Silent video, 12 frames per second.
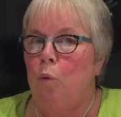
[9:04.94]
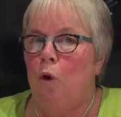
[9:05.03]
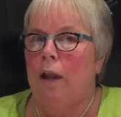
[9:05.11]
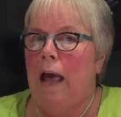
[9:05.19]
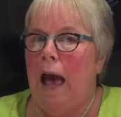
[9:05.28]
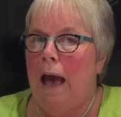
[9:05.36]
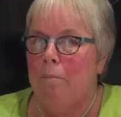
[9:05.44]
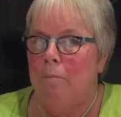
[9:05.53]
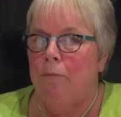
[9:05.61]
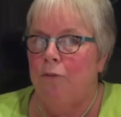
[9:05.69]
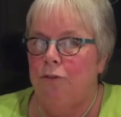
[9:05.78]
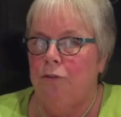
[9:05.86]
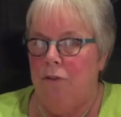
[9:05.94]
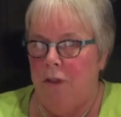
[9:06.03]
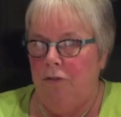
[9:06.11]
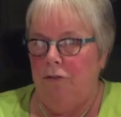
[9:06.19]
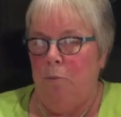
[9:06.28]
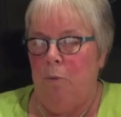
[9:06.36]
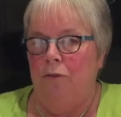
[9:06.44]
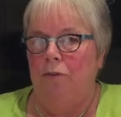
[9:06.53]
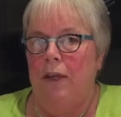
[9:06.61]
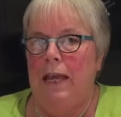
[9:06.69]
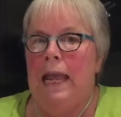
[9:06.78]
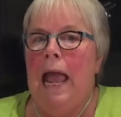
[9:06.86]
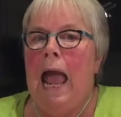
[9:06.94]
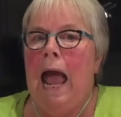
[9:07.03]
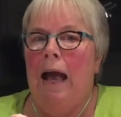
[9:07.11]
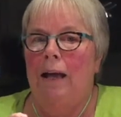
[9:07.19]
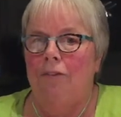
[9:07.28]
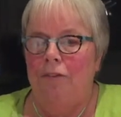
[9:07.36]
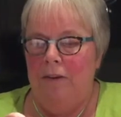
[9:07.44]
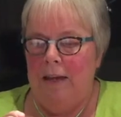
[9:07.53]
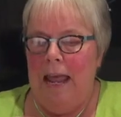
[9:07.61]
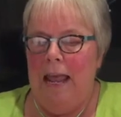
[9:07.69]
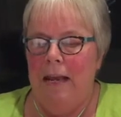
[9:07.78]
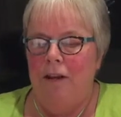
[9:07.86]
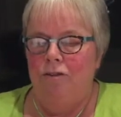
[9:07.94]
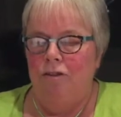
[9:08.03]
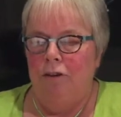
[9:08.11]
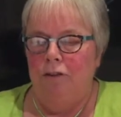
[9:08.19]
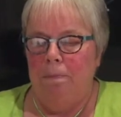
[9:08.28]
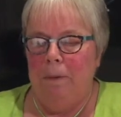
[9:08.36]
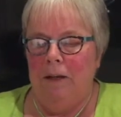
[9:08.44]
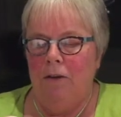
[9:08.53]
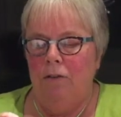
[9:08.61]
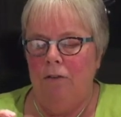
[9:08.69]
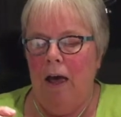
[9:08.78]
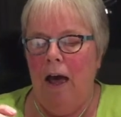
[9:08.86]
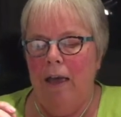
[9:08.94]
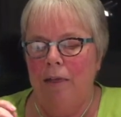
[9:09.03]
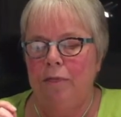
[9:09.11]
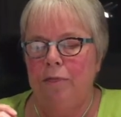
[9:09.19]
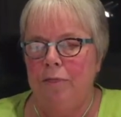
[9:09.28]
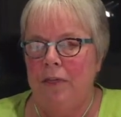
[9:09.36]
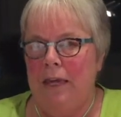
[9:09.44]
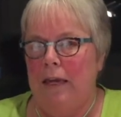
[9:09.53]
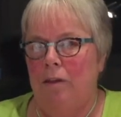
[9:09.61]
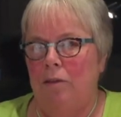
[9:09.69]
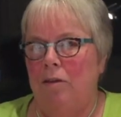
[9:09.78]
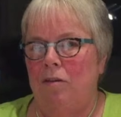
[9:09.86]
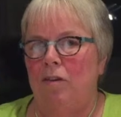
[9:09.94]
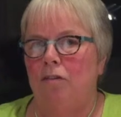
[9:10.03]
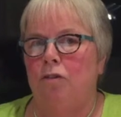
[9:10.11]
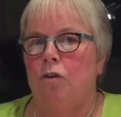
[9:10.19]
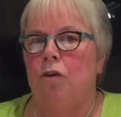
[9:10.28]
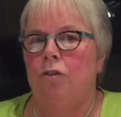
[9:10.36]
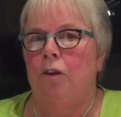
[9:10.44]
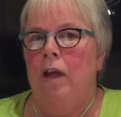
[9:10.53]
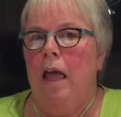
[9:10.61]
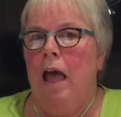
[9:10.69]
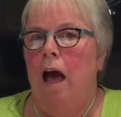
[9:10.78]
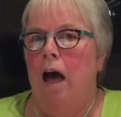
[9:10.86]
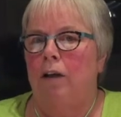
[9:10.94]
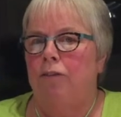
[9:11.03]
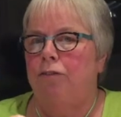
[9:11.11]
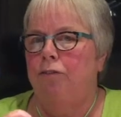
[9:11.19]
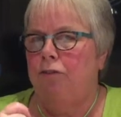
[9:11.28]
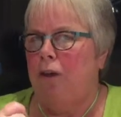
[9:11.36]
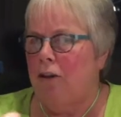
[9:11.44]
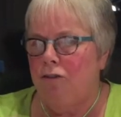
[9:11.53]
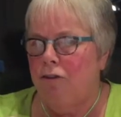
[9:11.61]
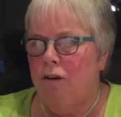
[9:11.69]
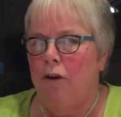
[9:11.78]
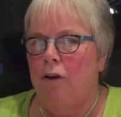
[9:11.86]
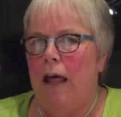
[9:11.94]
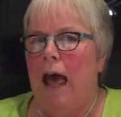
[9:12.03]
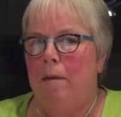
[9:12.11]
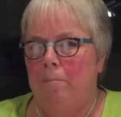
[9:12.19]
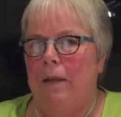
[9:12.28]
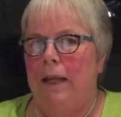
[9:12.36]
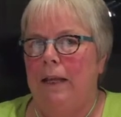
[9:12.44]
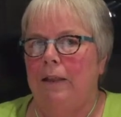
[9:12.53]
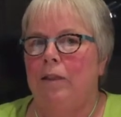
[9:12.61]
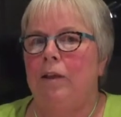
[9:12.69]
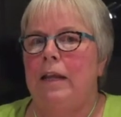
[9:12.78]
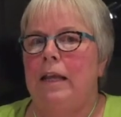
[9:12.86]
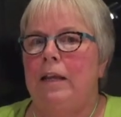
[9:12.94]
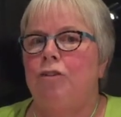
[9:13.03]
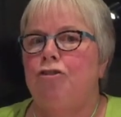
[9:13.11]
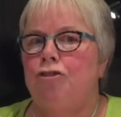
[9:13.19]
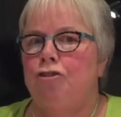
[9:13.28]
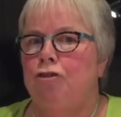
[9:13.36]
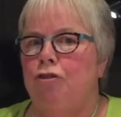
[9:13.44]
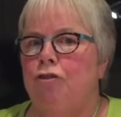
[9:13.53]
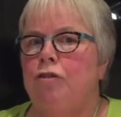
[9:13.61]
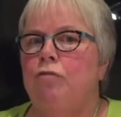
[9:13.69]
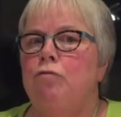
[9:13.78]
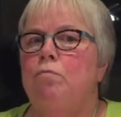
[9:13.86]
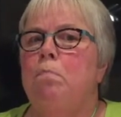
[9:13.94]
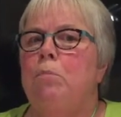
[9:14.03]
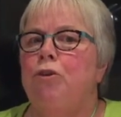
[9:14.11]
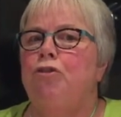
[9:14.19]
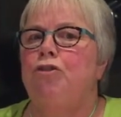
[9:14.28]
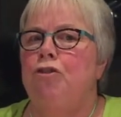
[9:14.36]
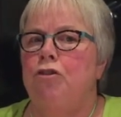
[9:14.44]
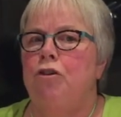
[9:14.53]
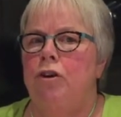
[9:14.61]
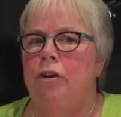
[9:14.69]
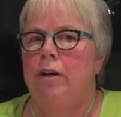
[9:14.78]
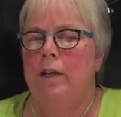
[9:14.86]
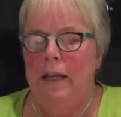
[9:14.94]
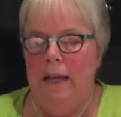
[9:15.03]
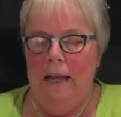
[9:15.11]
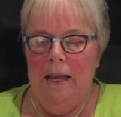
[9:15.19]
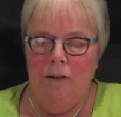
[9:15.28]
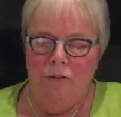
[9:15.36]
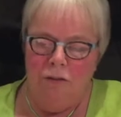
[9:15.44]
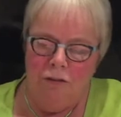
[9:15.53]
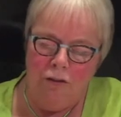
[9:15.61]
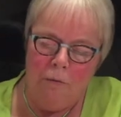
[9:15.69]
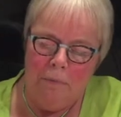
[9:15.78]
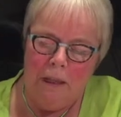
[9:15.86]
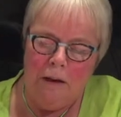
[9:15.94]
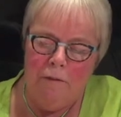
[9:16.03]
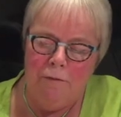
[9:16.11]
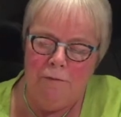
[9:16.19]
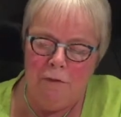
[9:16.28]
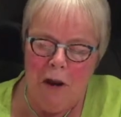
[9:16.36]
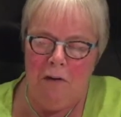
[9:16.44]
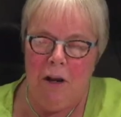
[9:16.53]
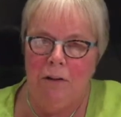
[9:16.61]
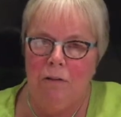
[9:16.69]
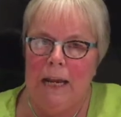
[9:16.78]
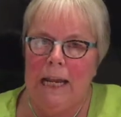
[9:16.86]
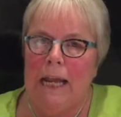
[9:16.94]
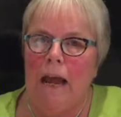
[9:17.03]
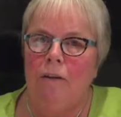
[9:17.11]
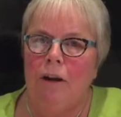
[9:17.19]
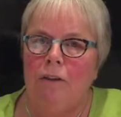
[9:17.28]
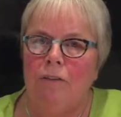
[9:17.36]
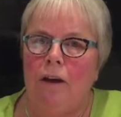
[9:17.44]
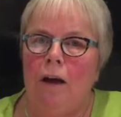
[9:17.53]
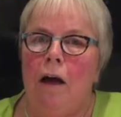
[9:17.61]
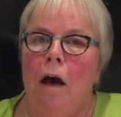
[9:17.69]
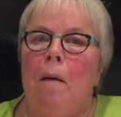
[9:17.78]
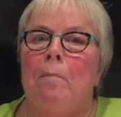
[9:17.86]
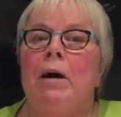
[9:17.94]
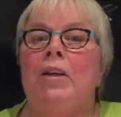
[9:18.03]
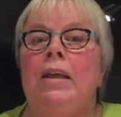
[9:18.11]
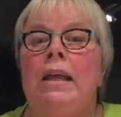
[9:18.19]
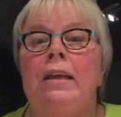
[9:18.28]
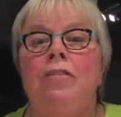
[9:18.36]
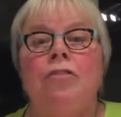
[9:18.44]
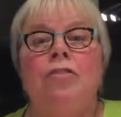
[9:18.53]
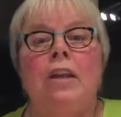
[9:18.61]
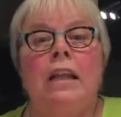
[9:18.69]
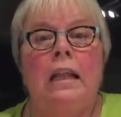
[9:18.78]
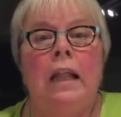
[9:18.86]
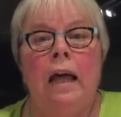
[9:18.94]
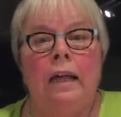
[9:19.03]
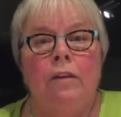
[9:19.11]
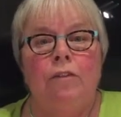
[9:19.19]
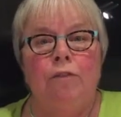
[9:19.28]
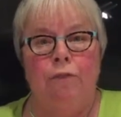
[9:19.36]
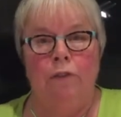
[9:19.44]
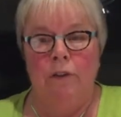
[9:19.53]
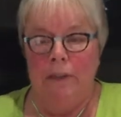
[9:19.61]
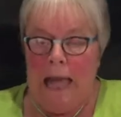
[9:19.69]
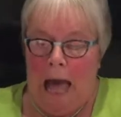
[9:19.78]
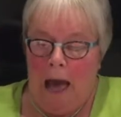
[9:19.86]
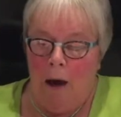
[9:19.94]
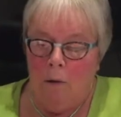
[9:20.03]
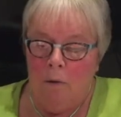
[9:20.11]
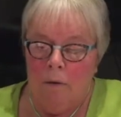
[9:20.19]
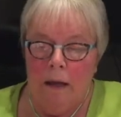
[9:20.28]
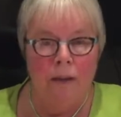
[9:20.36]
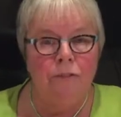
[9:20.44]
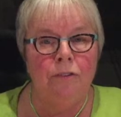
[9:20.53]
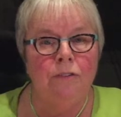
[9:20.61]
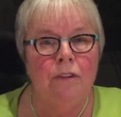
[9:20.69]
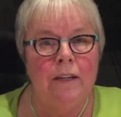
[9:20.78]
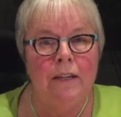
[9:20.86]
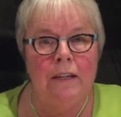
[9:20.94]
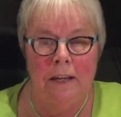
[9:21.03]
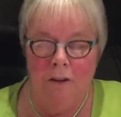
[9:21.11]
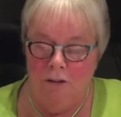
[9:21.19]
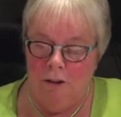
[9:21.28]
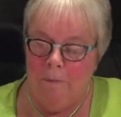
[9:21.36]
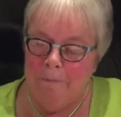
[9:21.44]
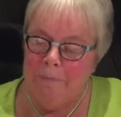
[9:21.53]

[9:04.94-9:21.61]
what happens to this whisky as it ages, because I think that it's got such a lot happening that it should mature into something of very great character. But it is delightful now as a teenager.